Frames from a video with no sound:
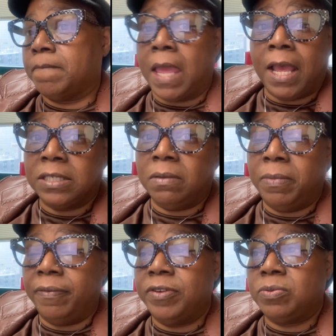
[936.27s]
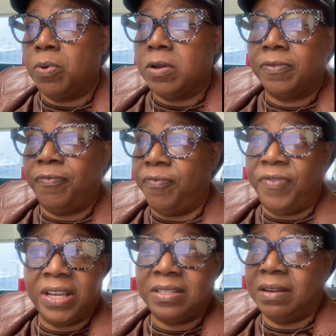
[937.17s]
Ask Him if it's worth
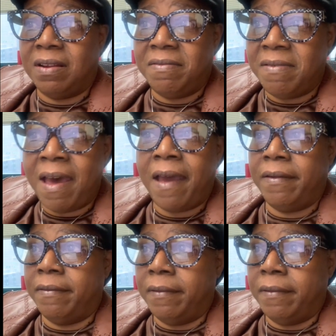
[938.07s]
fixing or not.